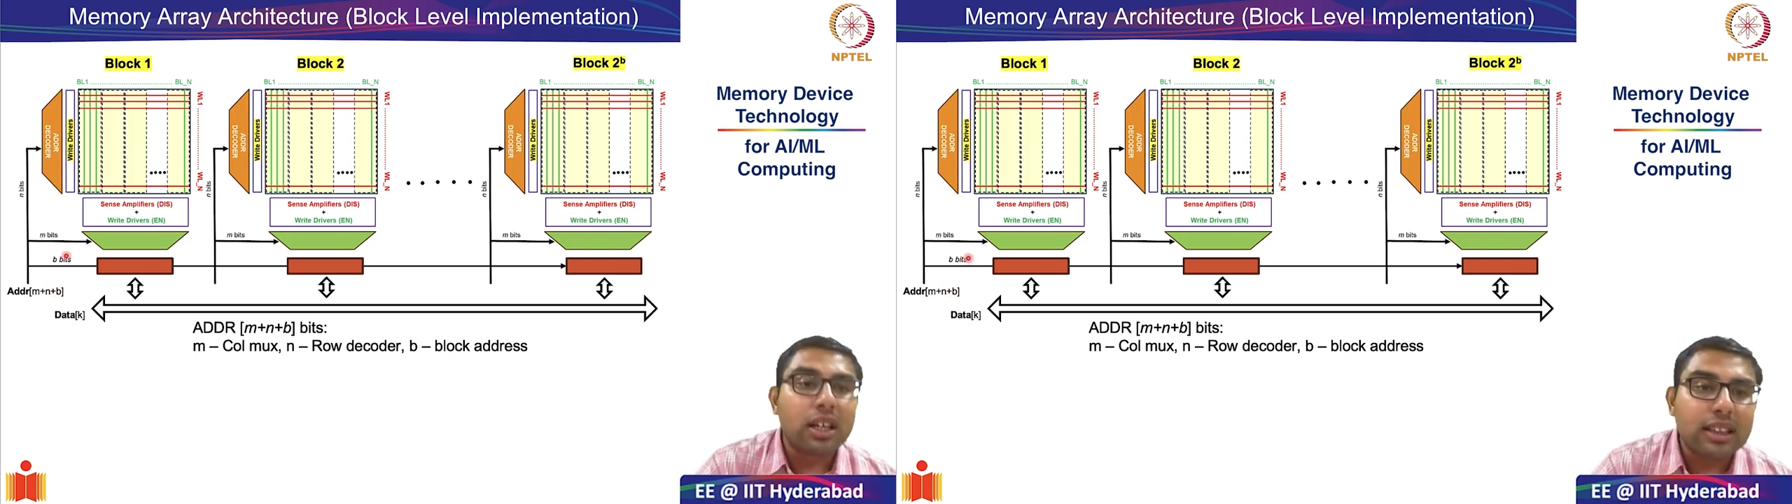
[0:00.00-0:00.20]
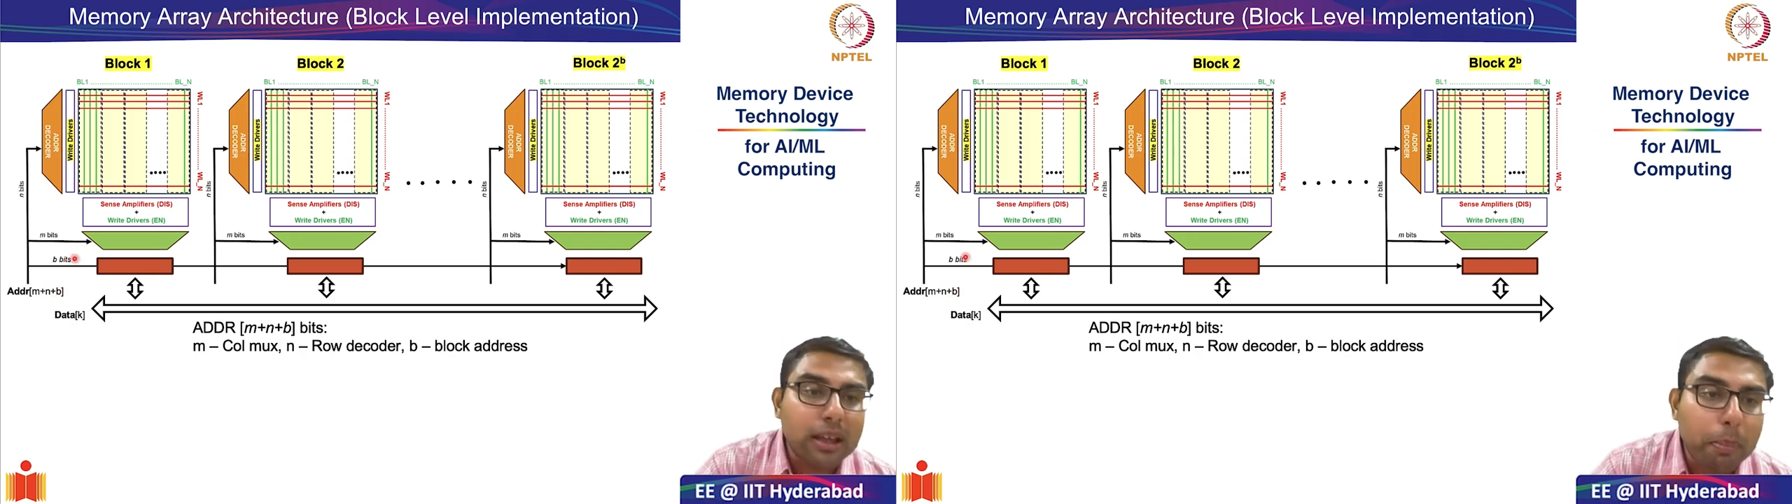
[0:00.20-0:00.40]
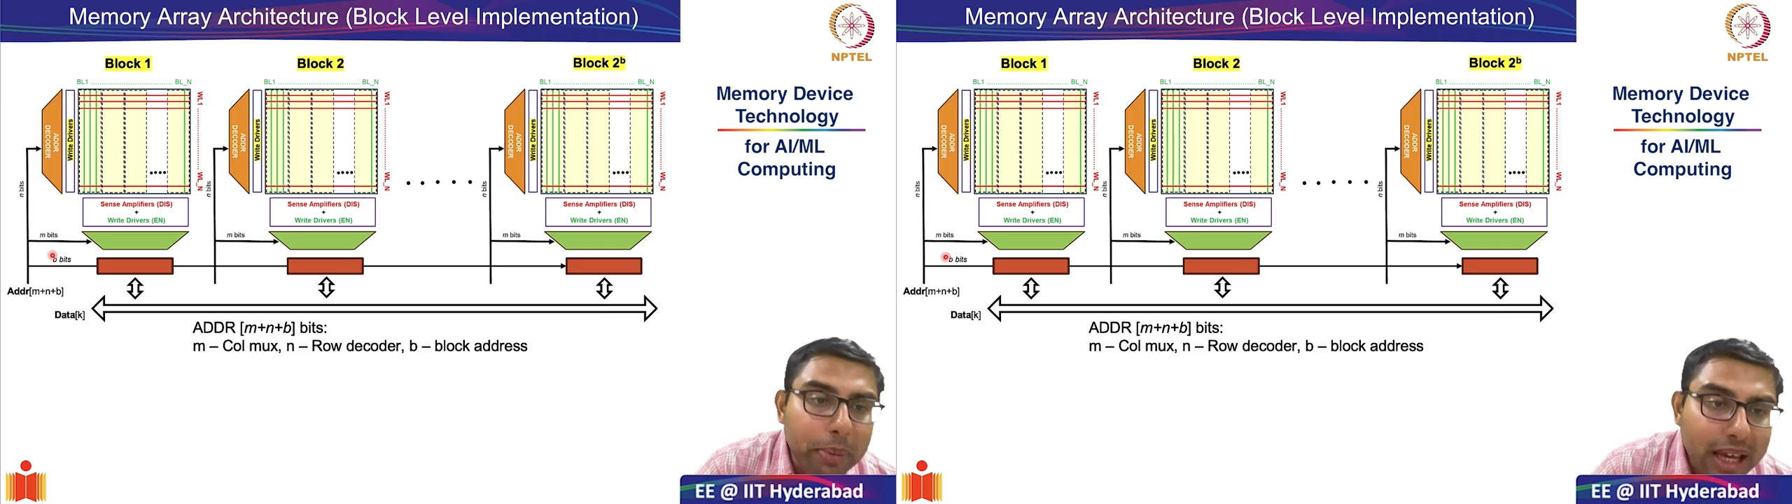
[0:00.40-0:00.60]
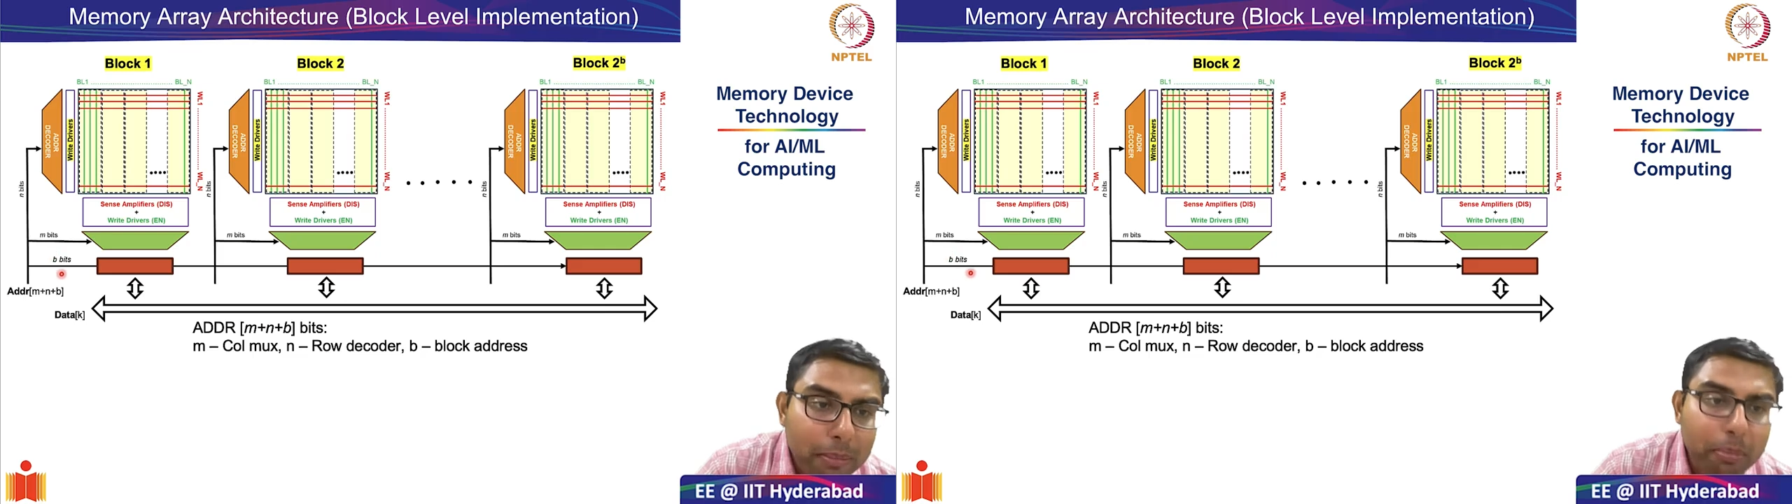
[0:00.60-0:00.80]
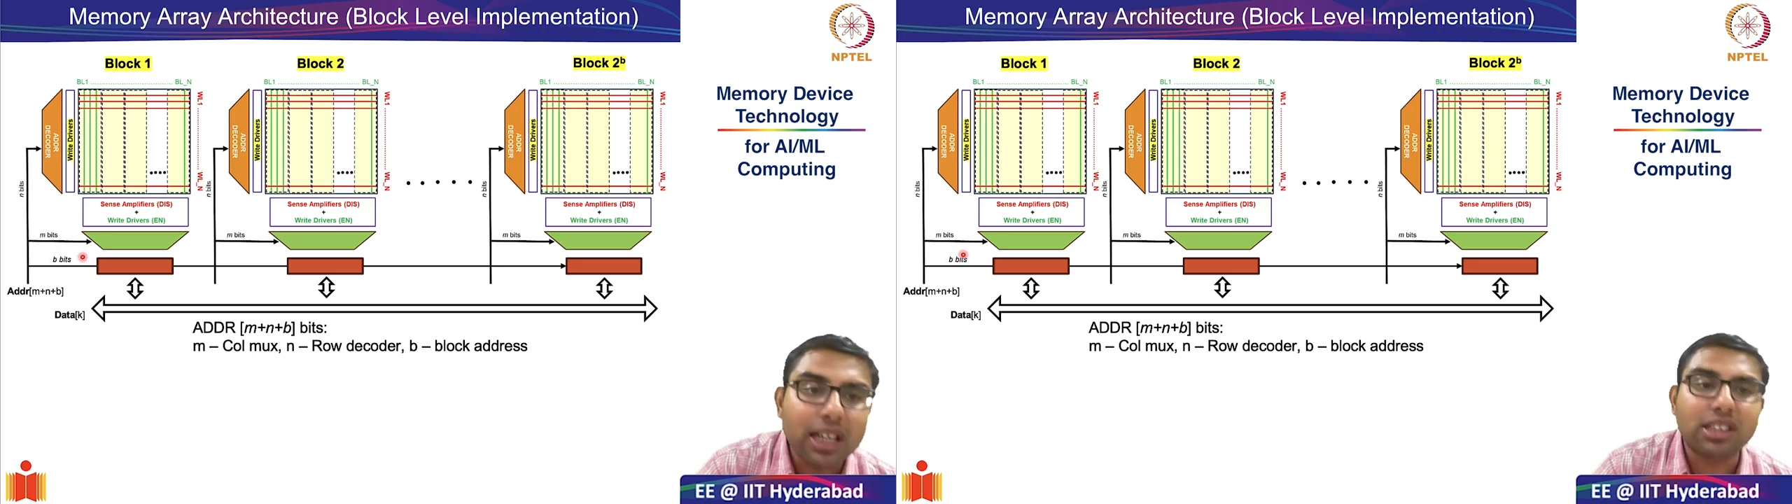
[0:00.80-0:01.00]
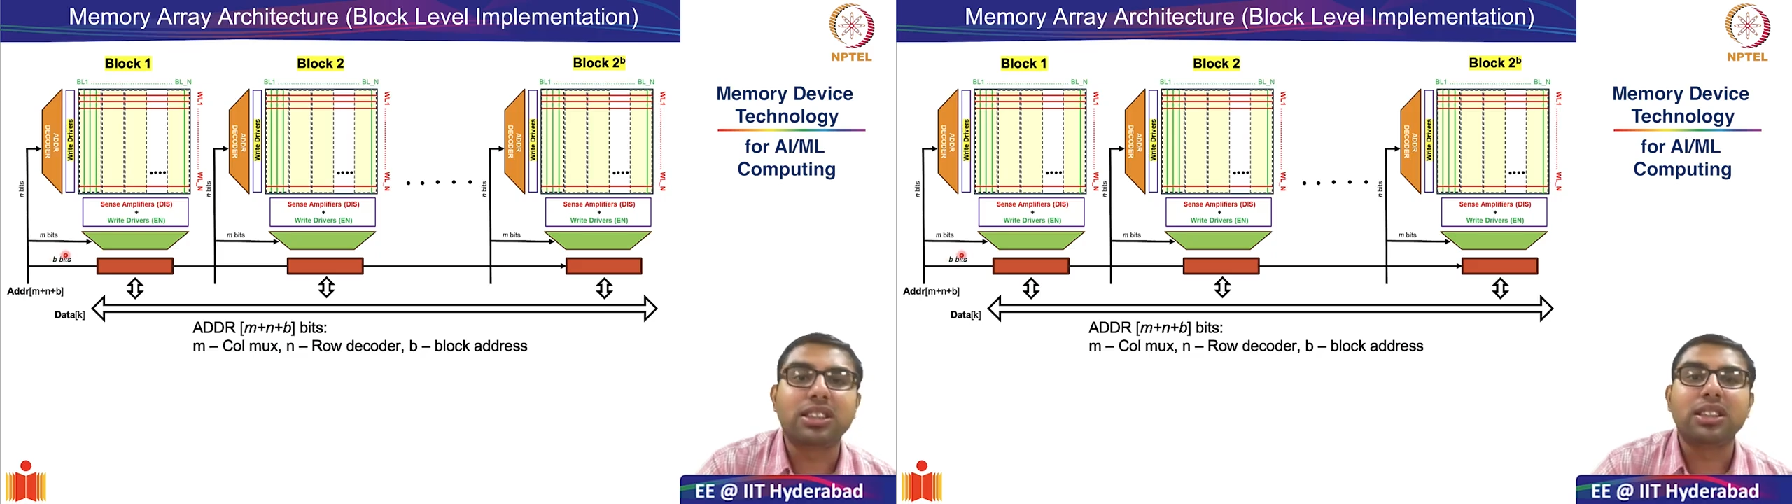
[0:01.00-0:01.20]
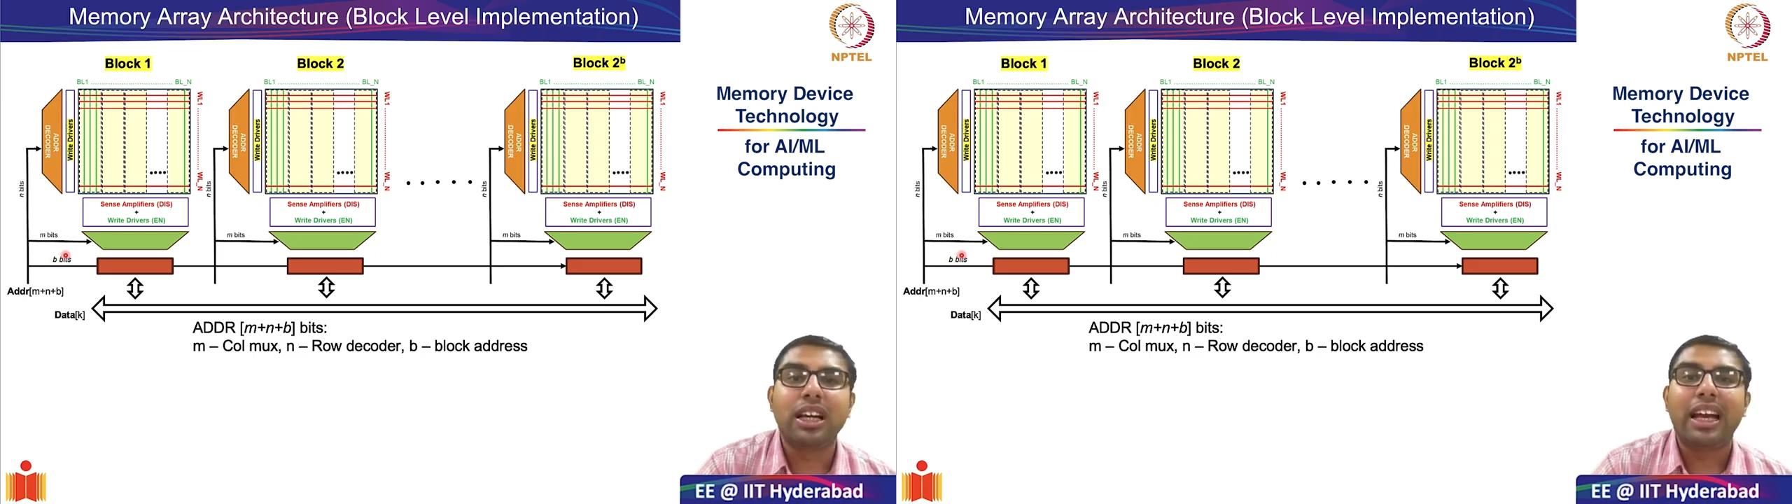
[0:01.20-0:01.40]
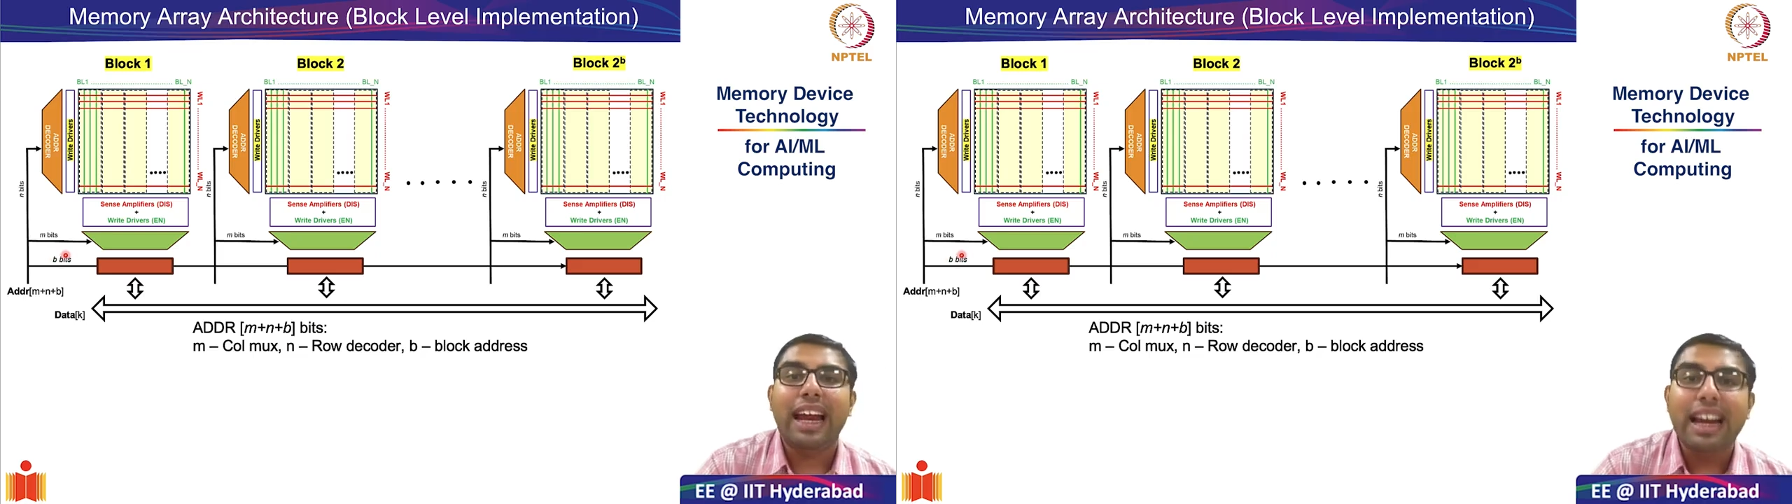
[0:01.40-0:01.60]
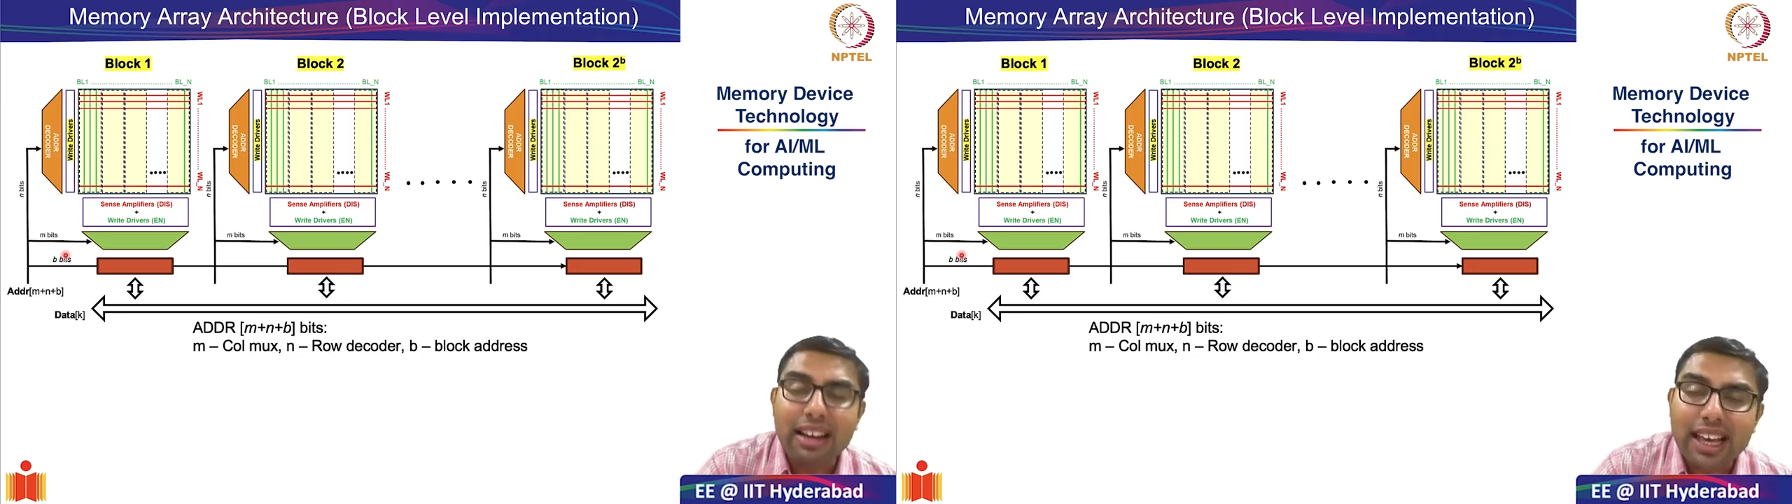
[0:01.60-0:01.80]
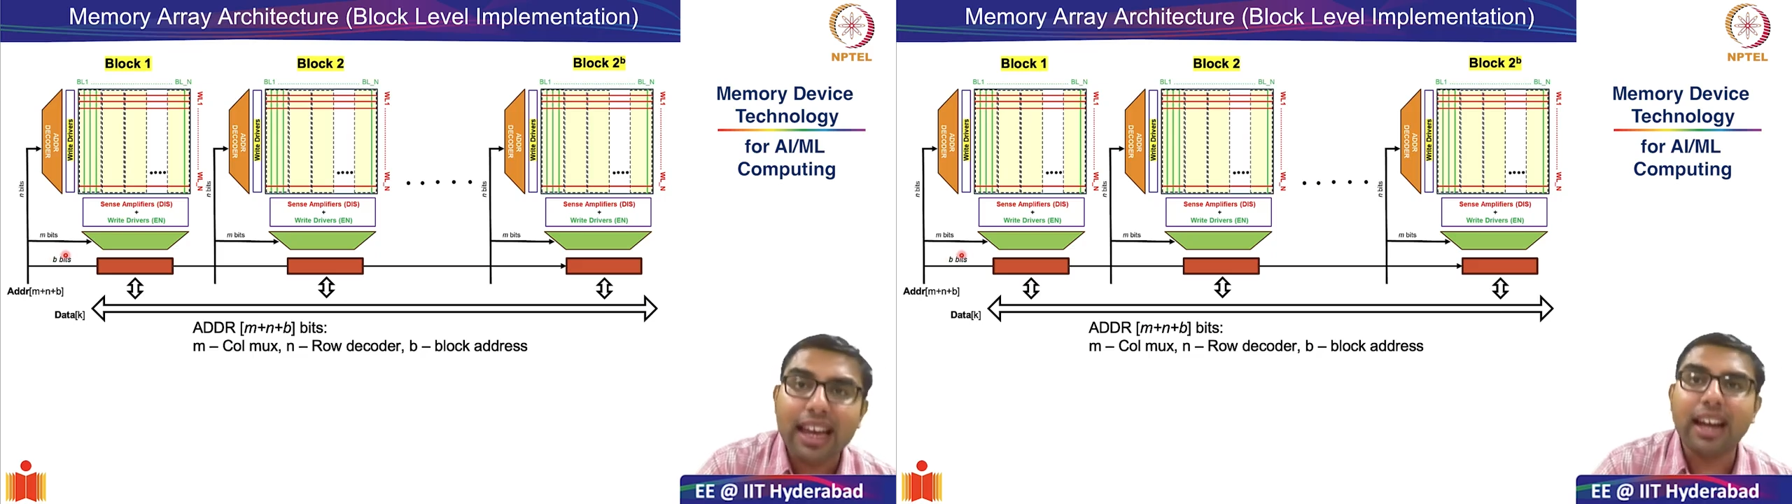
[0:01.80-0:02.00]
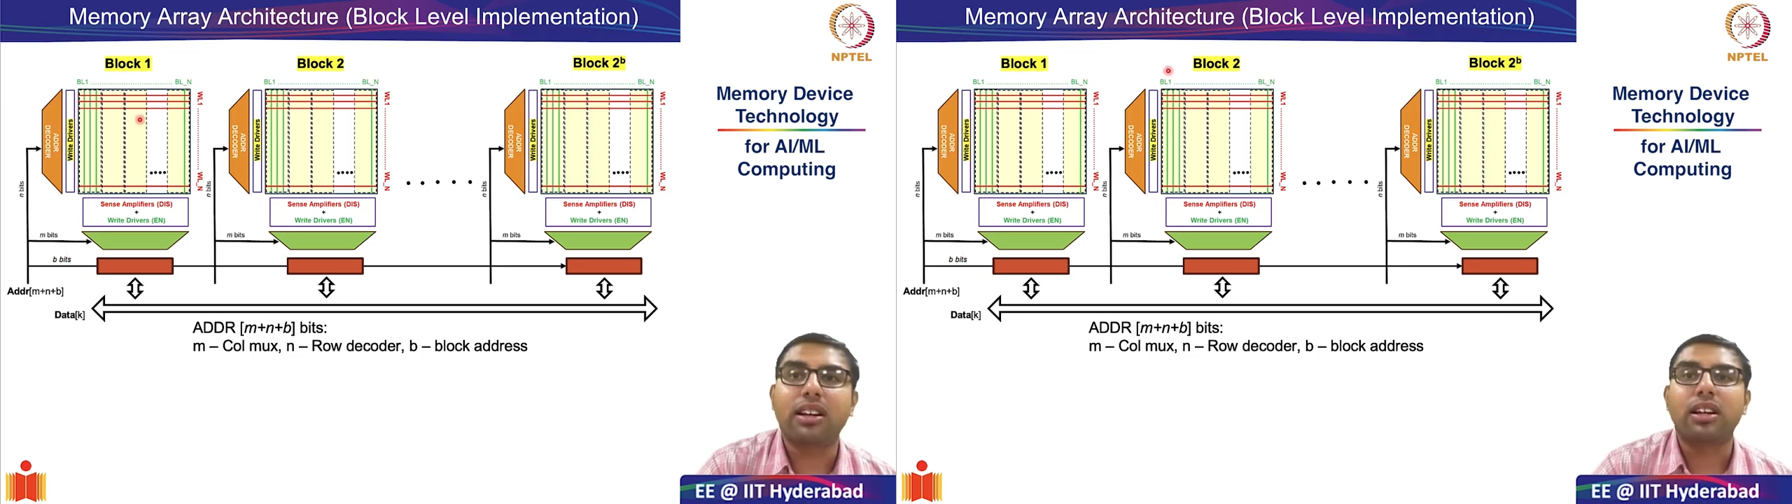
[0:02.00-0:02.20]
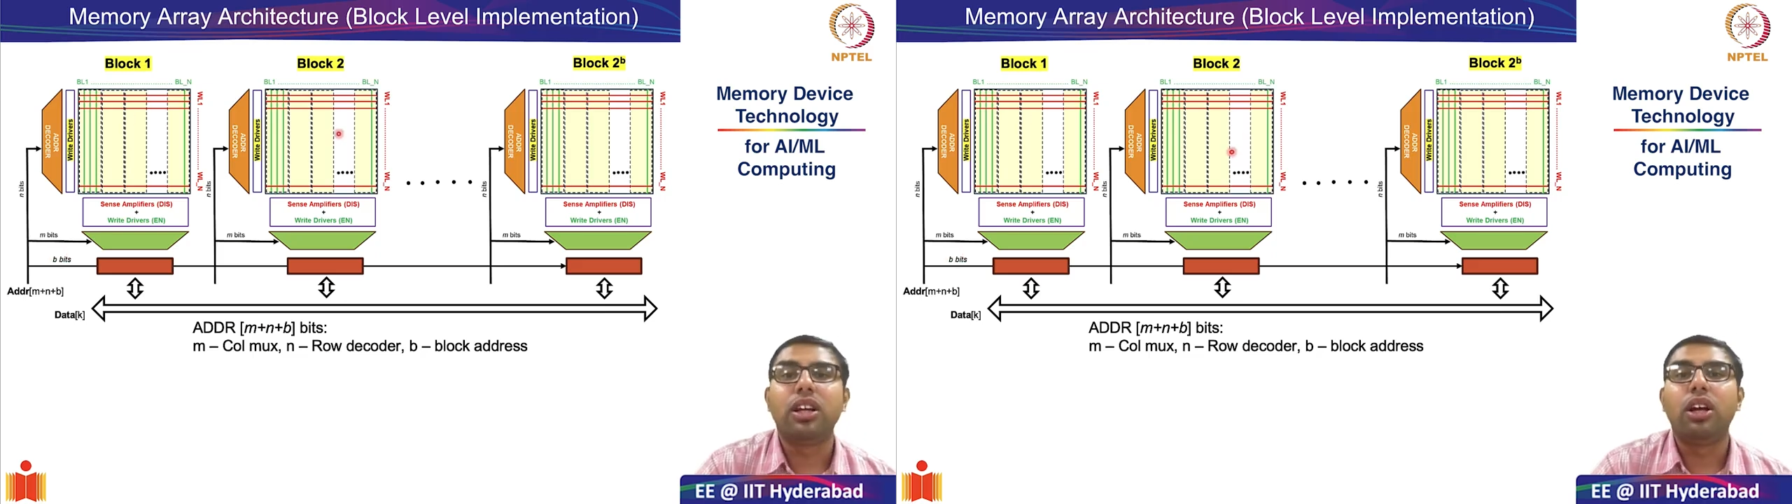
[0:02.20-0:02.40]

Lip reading: The b bits indicate